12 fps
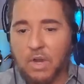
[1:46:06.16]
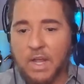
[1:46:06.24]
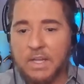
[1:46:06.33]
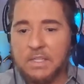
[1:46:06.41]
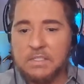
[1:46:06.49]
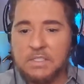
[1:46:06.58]

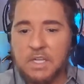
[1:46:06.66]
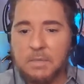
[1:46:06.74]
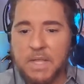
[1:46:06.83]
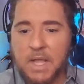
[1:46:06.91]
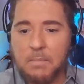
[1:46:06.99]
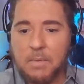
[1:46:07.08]
Ryan's going to
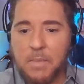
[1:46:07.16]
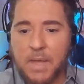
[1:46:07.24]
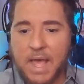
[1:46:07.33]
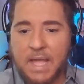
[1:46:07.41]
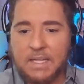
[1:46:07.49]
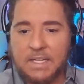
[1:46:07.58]
be coming
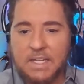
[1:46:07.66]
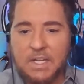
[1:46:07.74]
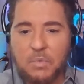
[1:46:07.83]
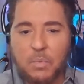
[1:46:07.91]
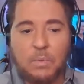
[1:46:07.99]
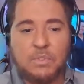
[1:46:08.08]
back.
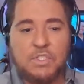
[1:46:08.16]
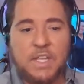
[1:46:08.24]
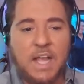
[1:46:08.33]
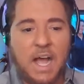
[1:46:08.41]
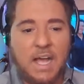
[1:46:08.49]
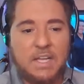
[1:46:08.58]
We will say
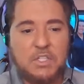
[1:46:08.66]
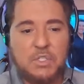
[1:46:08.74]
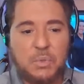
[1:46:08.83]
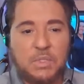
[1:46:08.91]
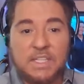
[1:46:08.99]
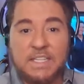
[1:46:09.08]
hi
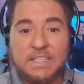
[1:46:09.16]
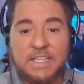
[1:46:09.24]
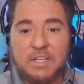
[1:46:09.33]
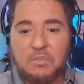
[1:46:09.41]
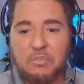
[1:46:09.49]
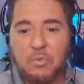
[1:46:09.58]
to Lin
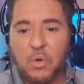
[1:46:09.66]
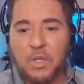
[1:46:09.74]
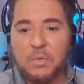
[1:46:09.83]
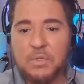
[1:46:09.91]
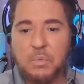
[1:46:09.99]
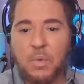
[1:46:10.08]
Lin for
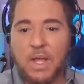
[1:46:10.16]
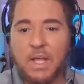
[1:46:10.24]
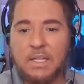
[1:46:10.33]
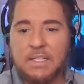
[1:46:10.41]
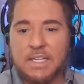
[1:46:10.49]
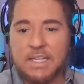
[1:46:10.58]
you as
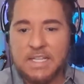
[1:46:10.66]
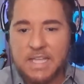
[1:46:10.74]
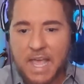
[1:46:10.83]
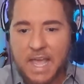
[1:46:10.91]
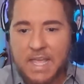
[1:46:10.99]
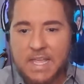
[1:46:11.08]
well. And
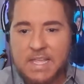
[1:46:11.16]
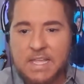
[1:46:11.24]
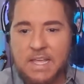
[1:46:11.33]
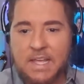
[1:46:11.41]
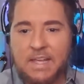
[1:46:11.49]
yay.